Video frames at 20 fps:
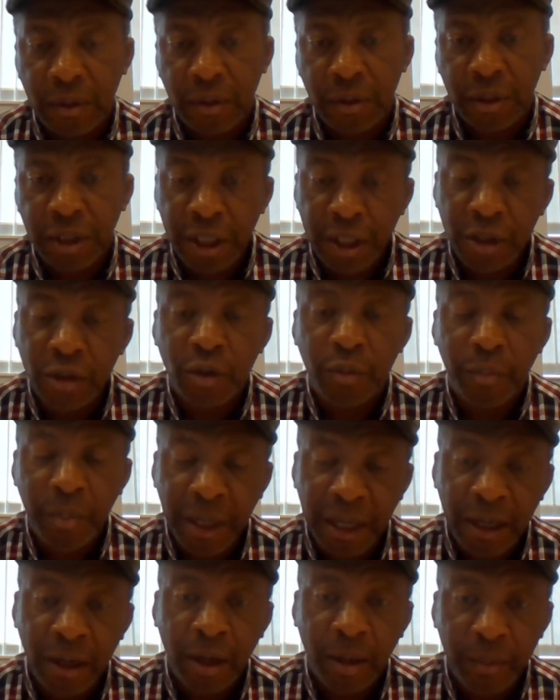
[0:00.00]
needs to
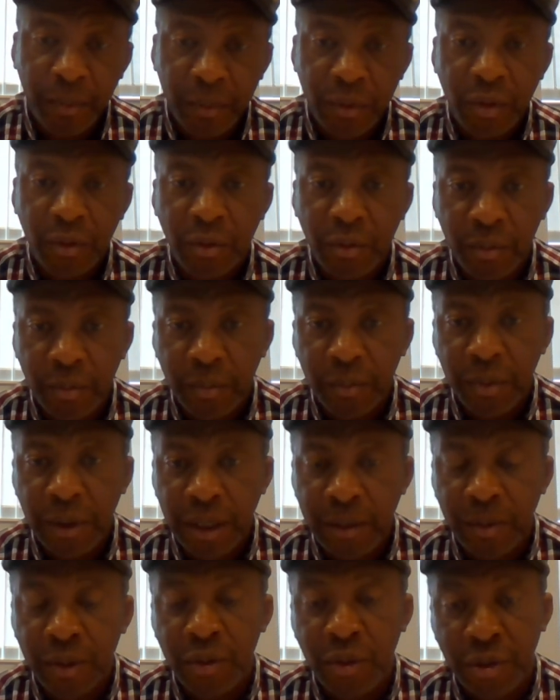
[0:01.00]
pay up to be
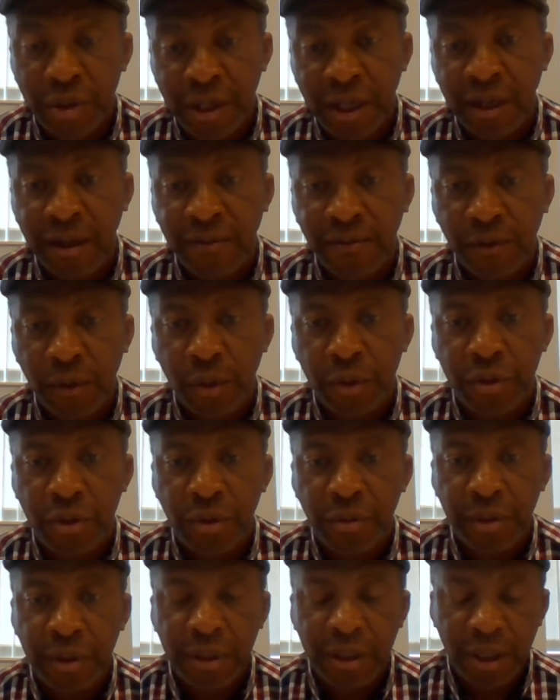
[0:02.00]
able to stay afloat
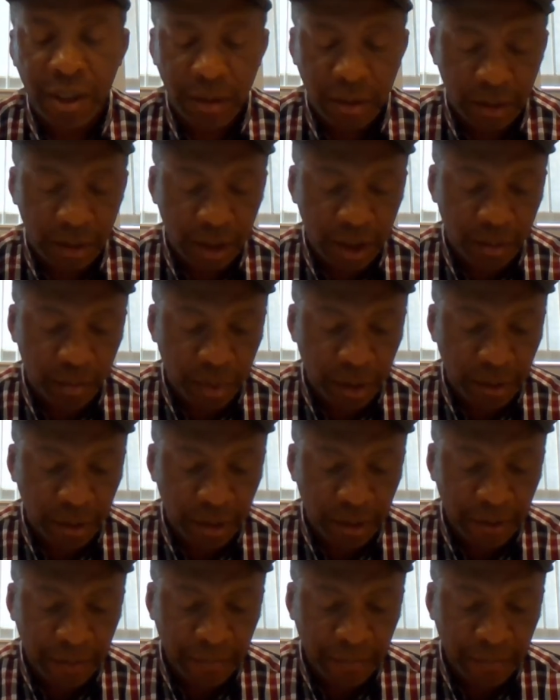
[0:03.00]
during this period.